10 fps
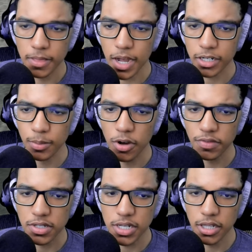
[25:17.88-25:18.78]
Knocked him
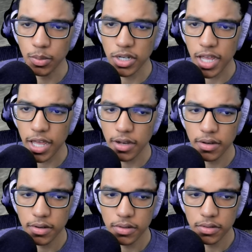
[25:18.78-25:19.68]
off the ceiling with that
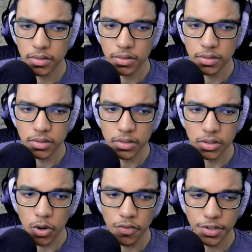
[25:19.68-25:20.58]

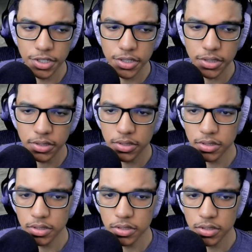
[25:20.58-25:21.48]
over here,
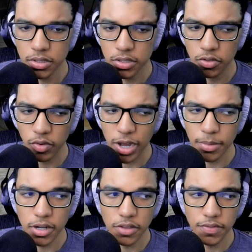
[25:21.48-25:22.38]

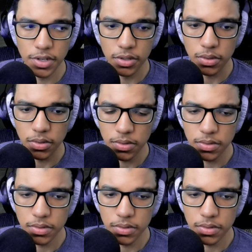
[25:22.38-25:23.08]
grab another vehicle.